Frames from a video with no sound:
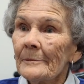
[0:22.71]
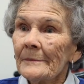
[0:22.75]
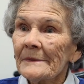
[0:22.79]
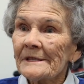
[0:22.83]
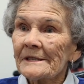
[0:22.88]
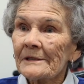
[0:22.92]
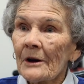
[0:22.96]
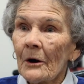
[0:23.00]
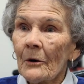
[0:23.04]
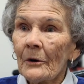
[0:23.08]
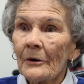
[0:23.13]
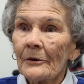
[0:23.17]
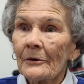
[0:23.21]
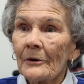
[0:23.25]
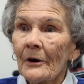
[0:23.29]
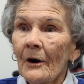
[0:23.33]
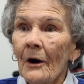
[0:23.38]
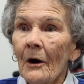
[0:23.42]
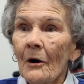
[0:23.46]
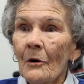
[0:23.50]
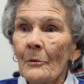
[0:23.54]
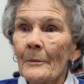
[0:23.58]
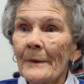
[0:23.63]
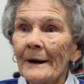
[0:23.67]
Miss Carter
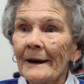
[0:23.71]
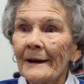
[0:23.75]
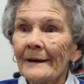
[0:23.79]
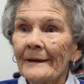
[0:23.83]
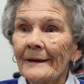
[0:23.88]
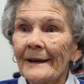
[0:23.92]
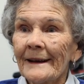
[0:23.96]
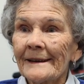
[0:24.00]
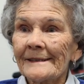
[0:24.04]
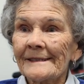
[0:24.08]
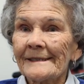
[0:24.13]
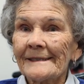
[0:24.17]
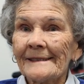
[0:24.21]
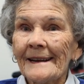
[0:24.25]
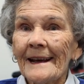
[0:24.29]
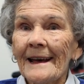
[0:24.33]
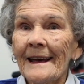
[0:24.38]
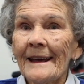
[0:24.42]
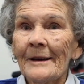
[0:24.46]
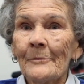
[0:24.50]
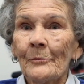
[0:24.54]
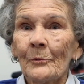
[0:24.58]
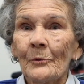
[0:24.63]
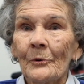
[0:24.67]
called me the next
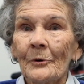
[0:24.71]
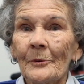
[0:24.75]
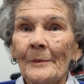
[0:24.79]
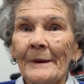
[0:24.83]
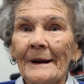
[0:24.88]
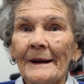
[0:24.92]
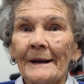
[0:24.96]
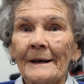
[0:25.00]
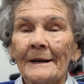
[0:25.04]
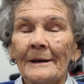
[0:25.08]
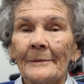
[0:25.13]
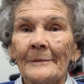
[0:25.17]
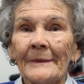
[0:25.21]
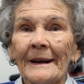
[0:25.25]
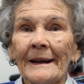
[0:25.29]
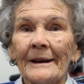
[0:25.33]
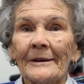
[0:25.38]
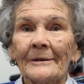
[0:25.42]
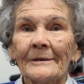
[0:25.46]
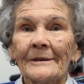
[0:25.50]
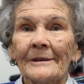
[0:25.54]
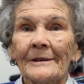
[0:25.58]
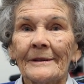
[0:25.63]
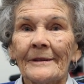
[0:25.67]
day, wanted me to come
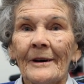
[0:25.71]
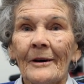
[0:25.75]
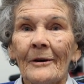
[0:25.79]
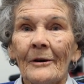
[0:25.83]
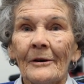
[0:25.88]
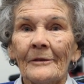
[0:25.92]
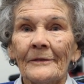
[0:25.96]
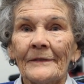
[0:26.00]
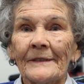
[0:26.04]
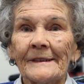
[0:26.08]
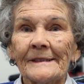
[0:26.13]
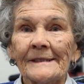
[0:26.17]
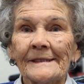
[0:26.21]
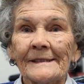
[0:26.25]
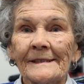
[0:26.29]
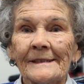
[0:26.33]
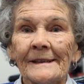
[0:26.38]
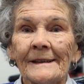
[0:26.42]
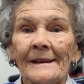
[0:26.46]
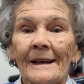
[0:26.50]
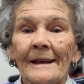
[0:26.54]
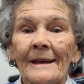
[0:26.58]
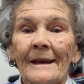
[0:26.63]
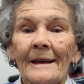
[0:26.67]
down to the office
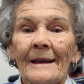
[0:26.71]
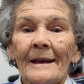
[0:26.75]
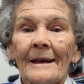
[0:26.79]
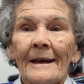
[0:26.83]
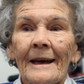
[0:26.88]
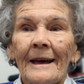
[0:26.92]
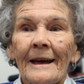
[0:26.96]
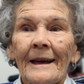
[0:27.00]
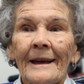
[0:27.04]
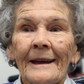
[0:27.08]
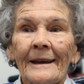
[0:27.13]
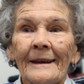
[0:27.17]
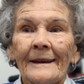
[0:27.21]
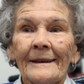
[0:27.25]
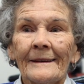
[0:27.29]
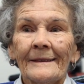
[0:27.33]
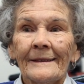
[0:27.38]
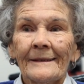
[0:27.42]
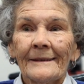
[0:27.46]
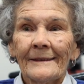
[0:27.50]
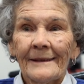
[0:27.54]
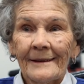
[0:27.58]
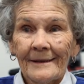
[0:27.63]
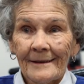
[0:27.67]
and
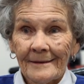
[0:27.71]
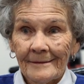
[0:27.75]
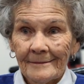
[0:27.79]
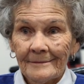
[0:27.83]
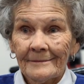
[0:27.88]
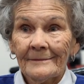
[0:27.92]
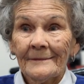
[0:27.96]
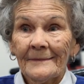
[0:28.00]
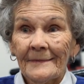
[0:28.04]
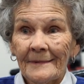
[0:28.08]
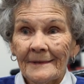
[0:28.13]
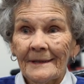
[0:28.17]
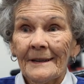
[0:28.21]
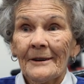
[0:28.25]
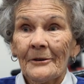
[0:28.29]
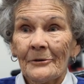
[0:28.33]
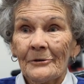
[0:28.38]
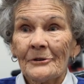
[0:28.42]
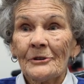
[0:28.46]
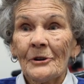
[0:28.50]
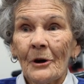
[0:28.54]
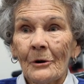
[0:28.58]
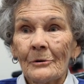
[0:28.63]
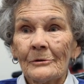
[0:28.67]
let
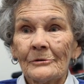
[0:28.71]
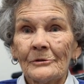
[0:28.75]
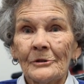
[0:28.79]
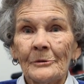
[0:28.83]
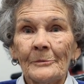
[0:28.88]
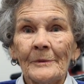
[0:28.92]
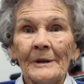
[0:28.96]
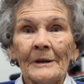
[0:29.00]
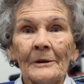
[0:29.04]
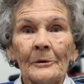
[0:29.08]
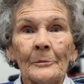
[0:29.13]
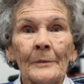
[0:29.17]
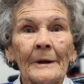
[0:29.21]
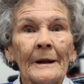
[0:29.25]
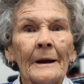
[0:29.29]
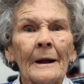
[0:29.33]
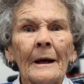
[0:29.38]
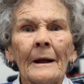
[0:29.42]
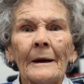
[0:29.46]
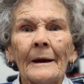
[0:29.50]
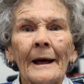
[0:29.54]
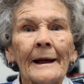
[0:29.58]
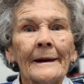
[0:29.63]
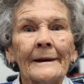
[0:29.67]
her talk to me a little bit.
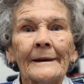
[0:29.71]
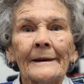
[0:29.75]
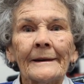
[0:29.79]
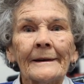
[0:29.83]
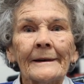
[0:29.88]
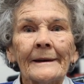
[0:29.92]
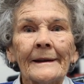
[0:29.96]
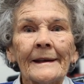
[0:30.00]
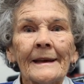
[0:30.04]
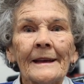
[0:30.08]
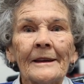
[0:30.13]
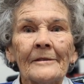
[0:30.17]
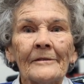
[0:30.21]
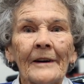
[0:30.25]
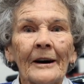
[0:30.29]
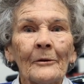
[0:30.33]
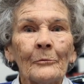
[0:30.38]
And I didn't leave.